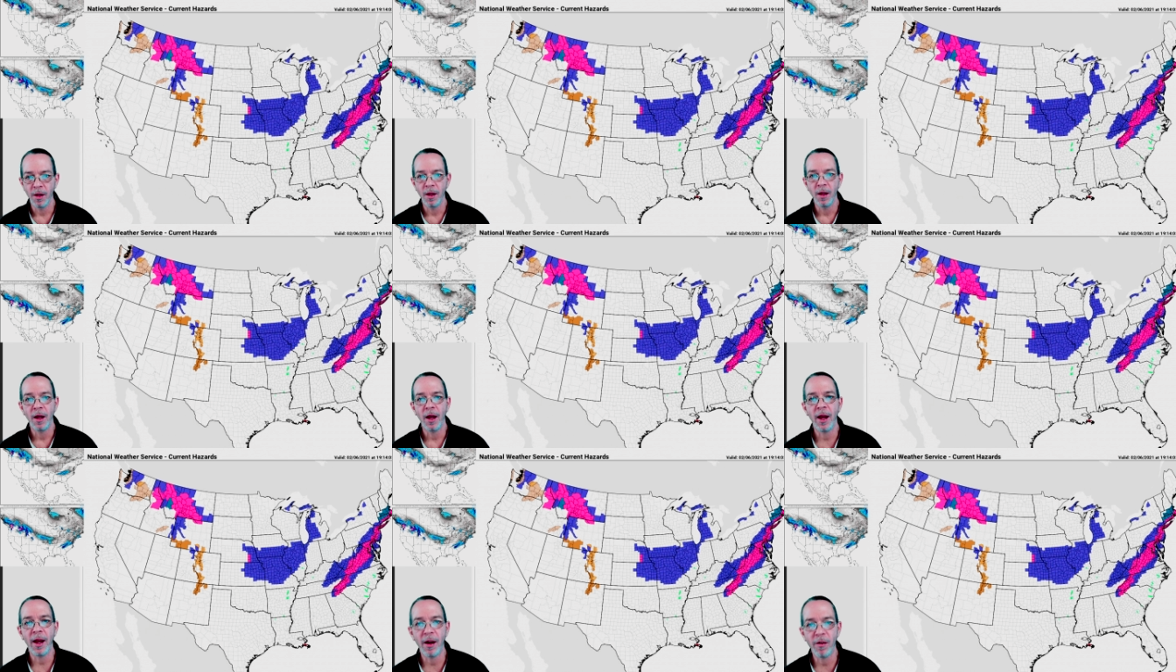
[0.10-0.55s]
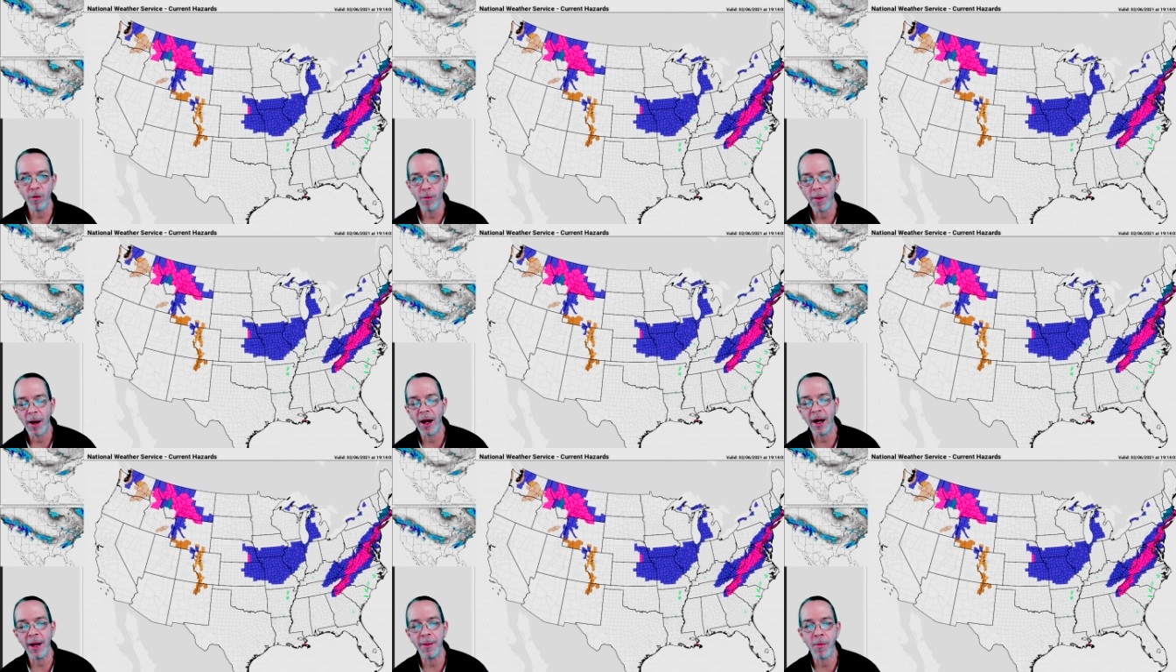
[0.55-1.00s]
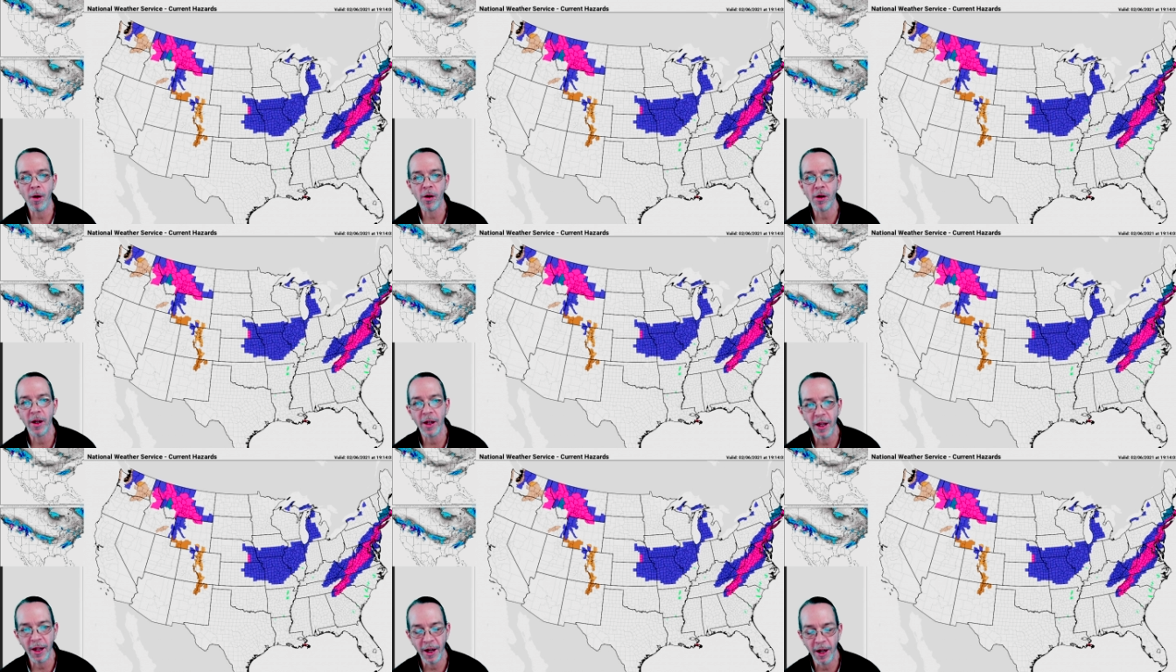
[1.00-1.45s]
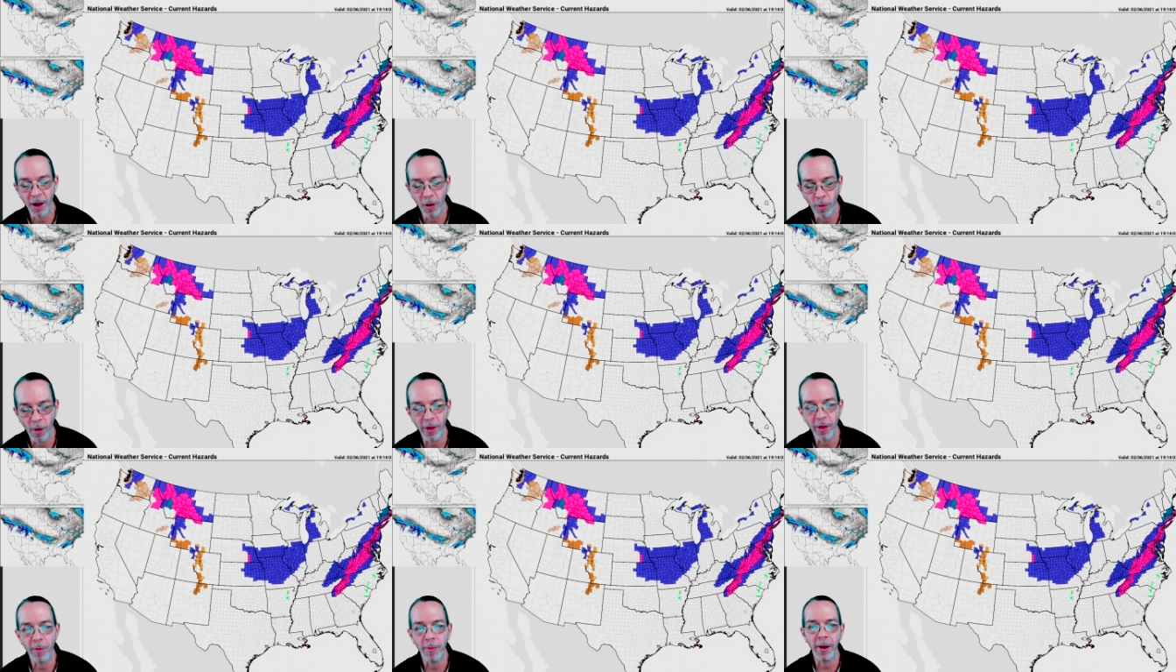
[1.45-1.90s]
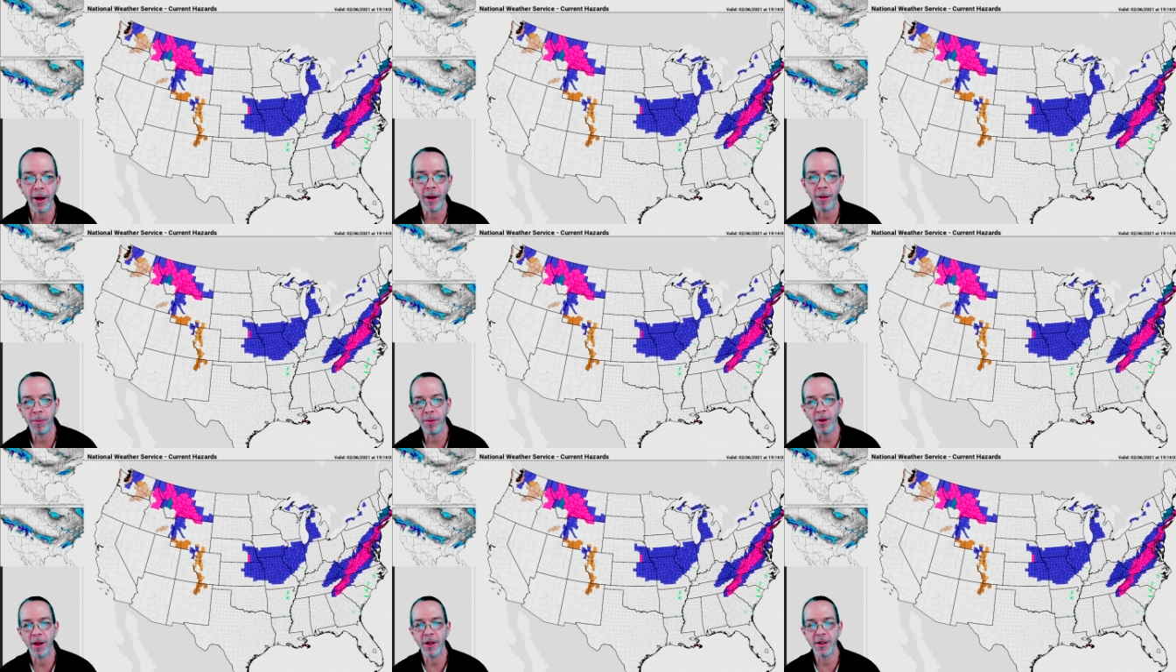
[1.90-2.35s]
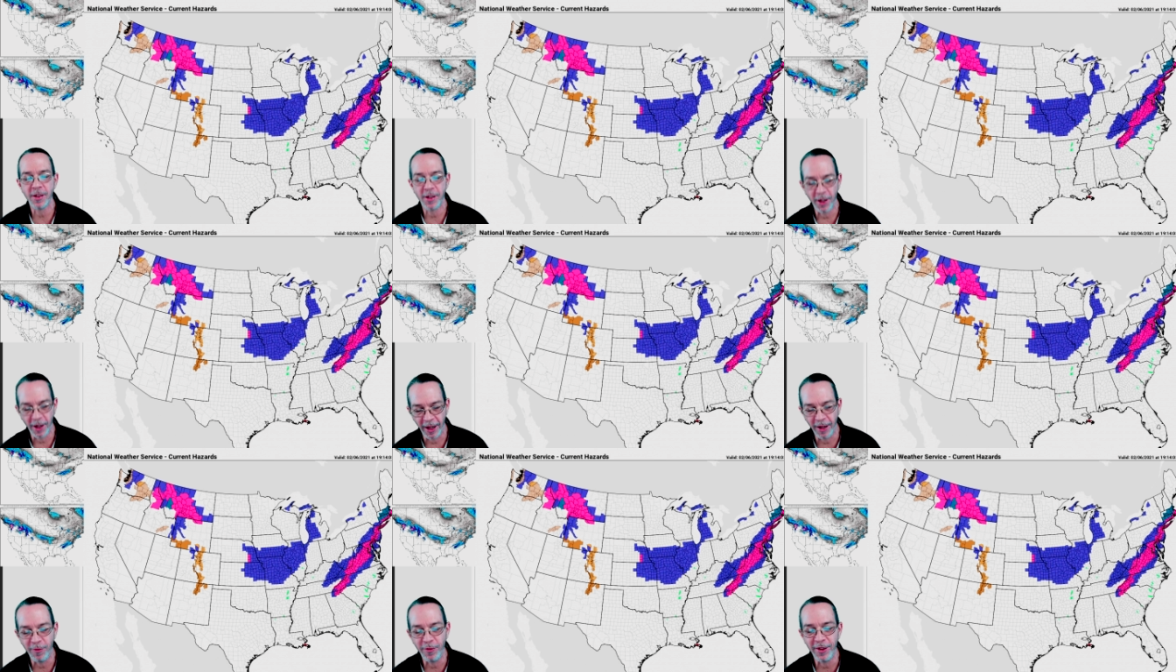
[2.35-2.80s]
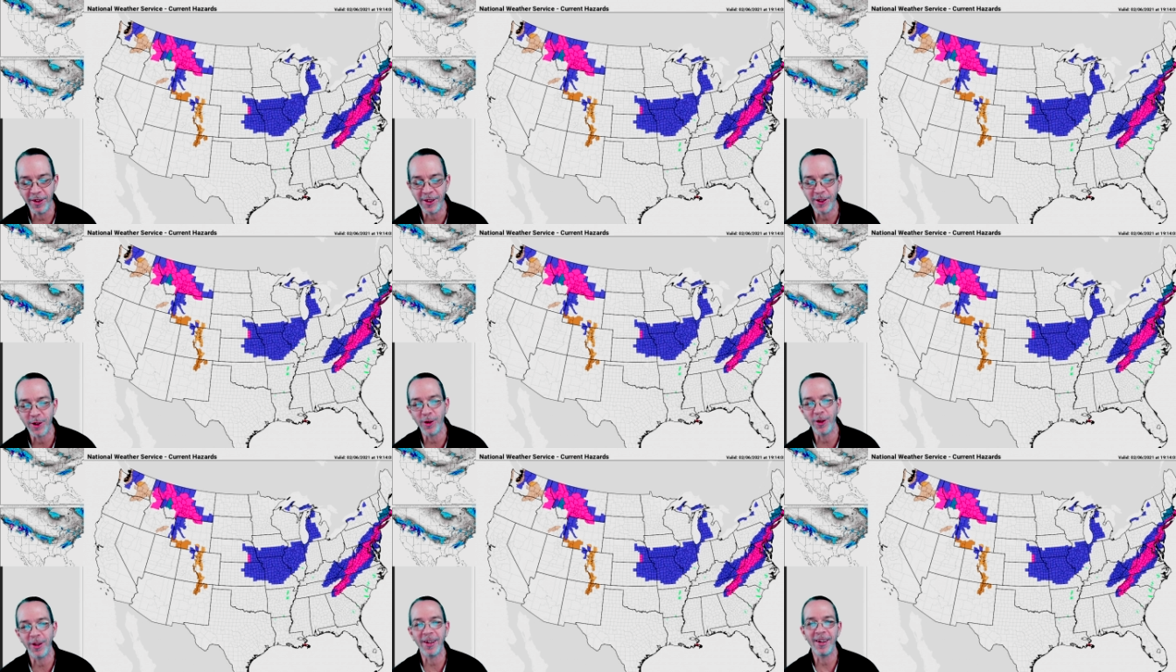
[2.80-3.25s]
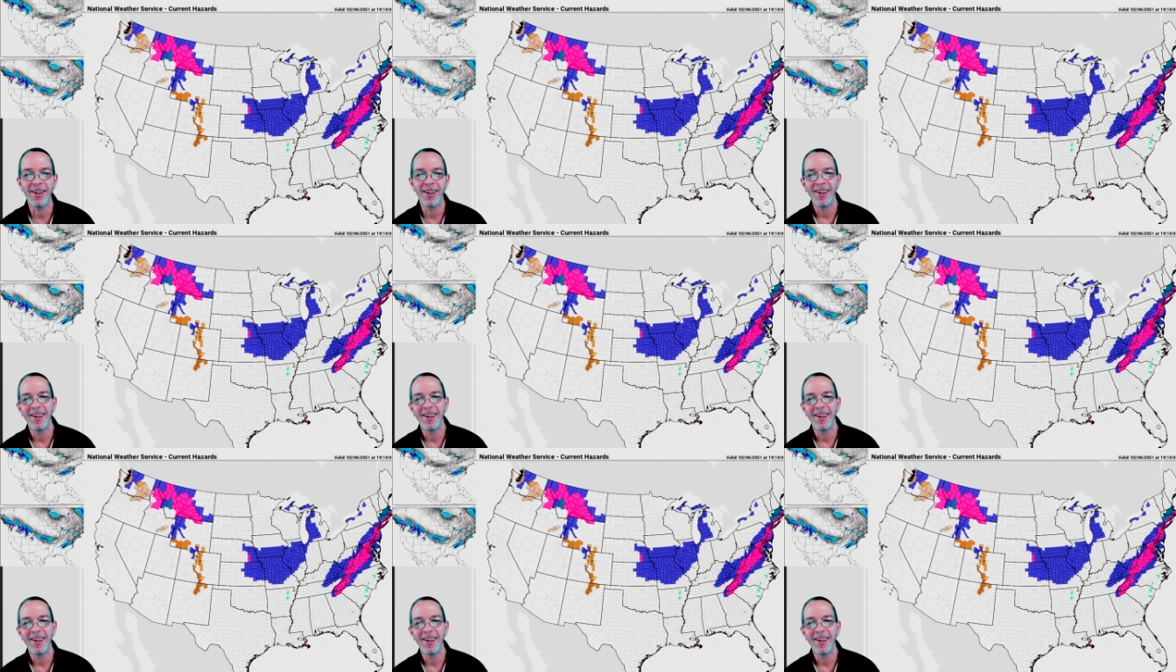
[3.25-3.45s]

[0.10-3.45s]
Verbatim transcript: Hey everybody, Mark again here, Weatherman Plus. Good evening to you.